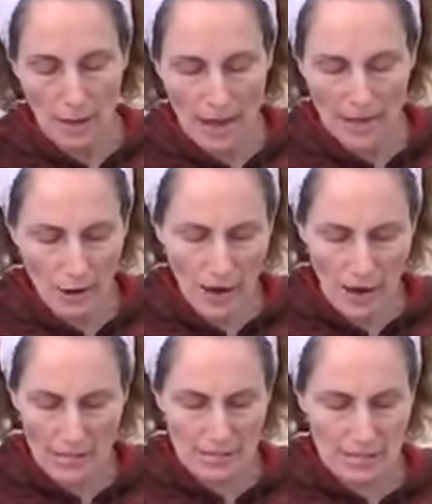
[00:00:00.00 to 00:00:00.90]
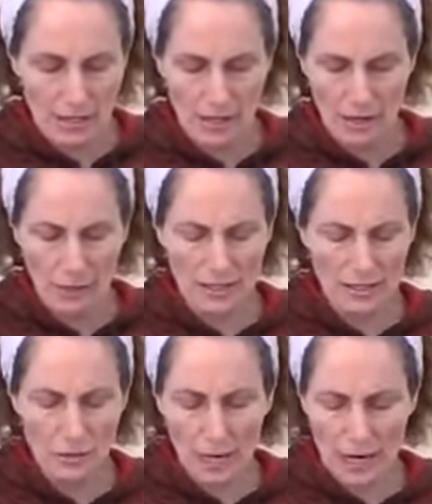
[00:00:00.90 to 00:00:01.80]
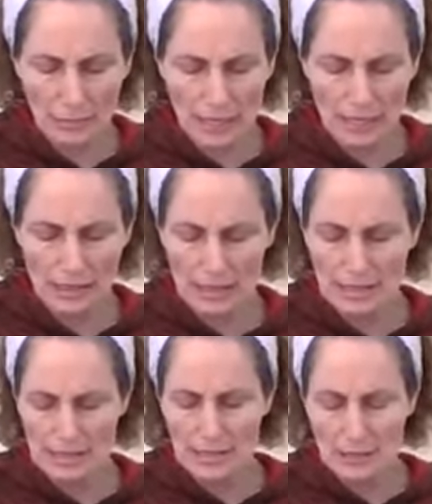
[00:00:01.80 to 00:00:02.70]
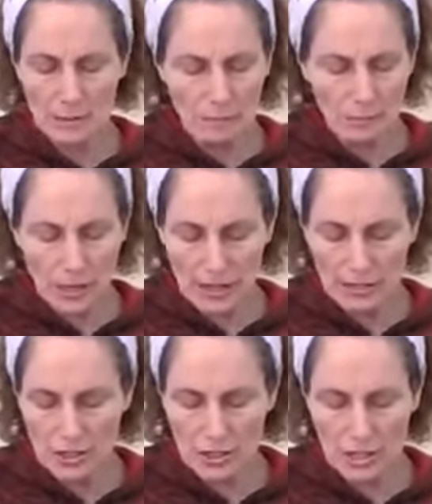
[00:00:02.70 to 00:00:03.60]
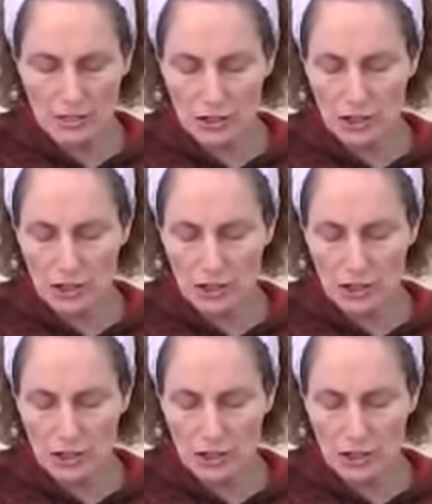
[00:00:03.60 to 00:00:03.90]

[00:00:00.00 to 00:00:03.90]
The mango has, when it's ripe like this, it's